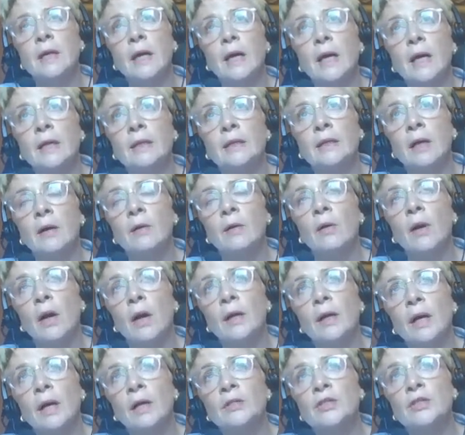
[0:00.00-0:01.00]
And
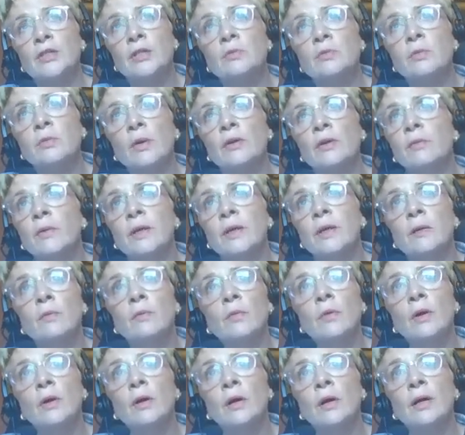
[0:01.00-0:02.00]
I just wonder if we
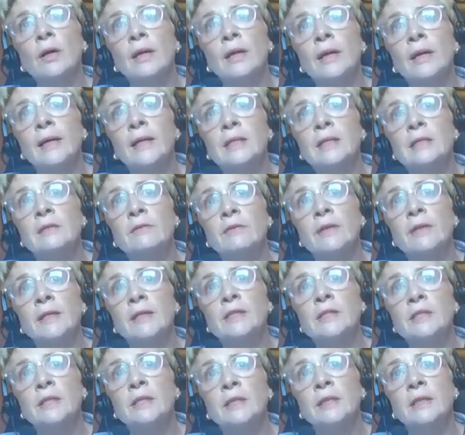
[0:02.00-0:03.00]
can work collectively
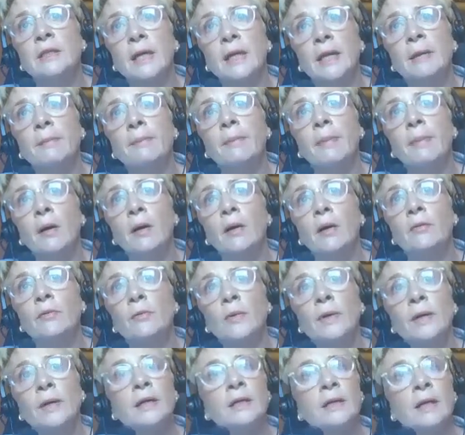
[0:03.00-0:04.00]
to get a
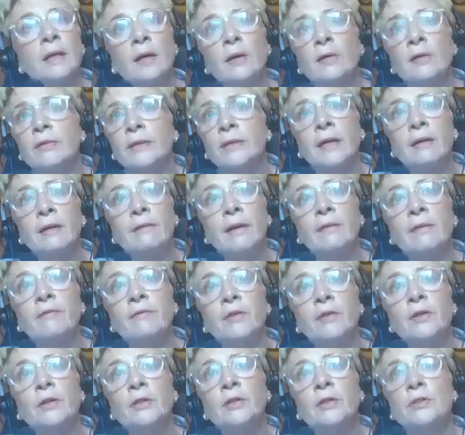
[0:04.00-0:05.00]
pathway, healthcare
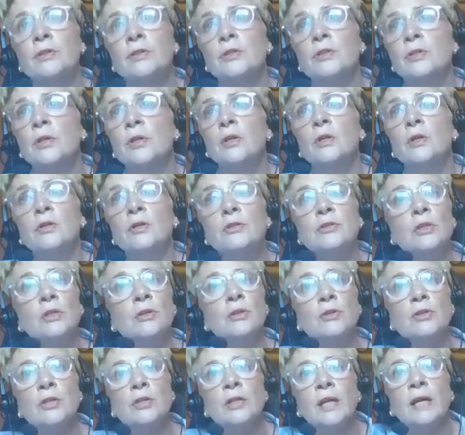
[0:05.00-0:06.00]
advocates,
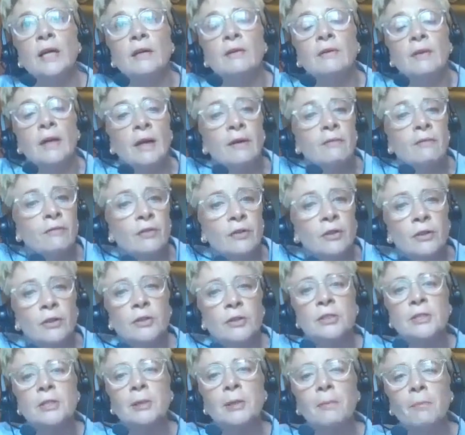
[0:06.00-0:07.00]
social
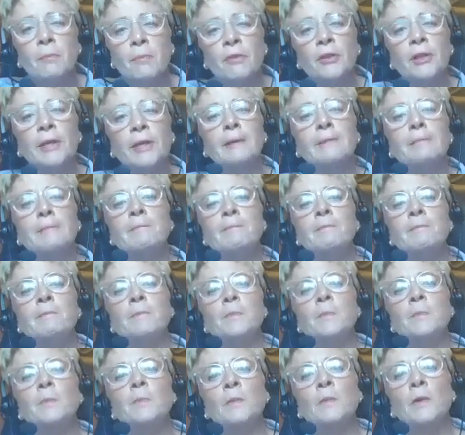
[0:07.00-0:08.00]
advocates, something
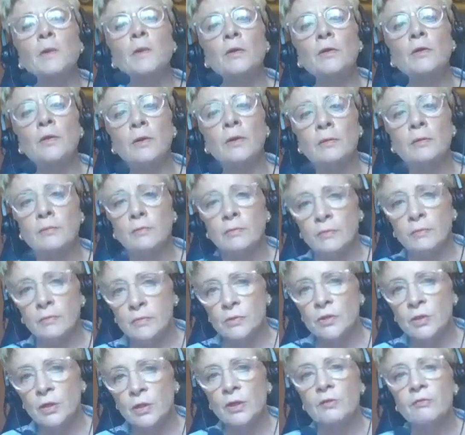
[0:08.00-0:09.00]
that
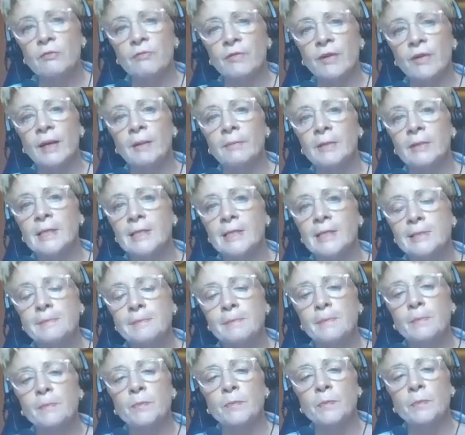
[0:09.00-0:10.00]
certain families
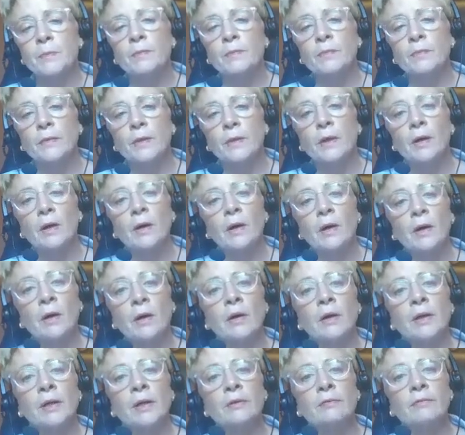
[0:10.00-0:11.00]

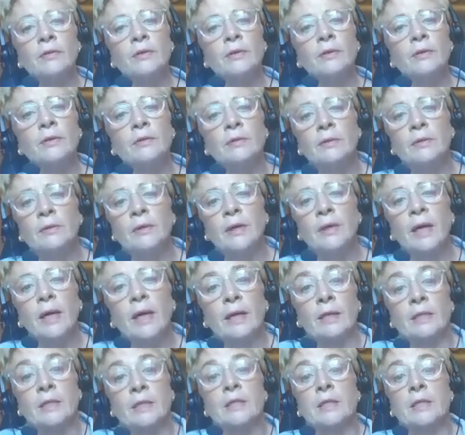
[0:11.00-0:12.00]
are given
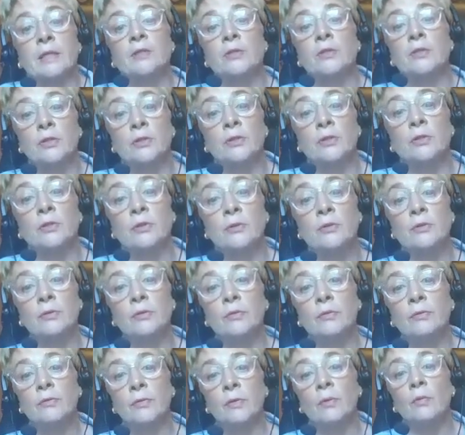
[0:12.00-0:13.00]
access to,
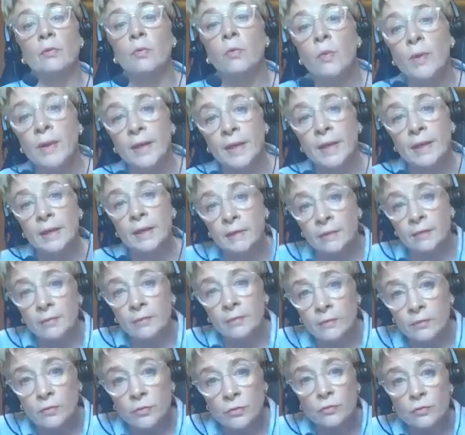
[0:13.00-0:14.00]
that we
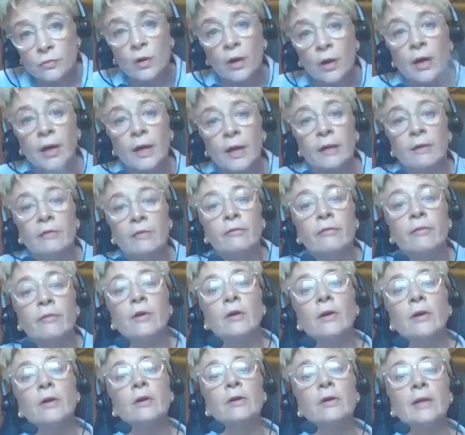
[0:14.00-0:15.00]
drive
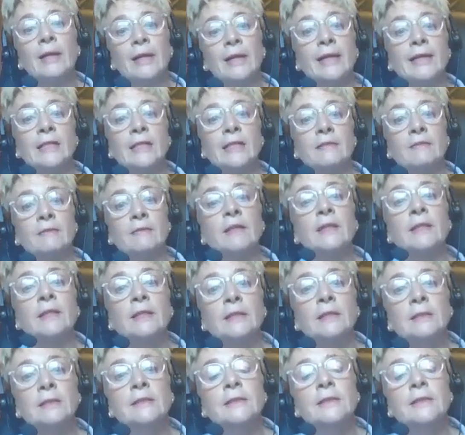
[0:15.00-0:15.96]
collectively.